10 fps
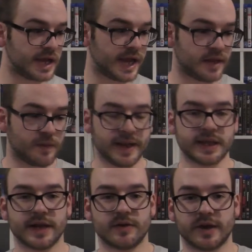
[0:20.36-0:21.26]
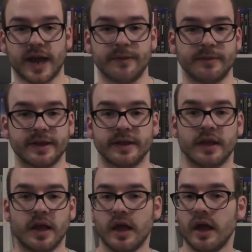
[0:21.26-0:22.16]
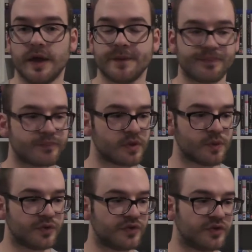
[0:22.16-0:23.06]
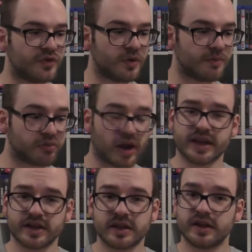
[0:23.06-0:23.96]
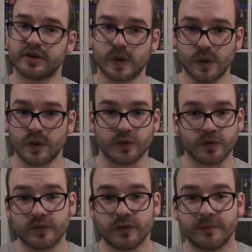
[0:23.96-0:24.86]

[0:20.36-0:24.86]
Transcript: and a week later it came in. Which is practically unheard of,